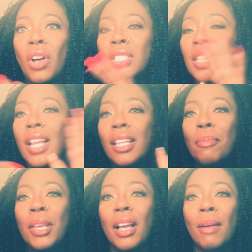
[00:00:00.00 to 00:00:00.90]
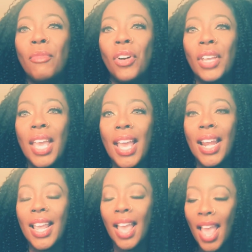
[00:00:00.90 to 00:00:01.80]
suddenly become
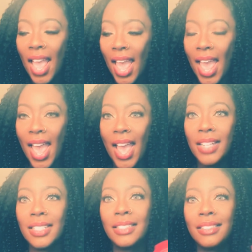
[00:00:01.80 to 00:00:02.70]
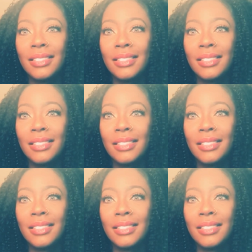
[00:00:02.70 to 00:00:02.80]
volcanic and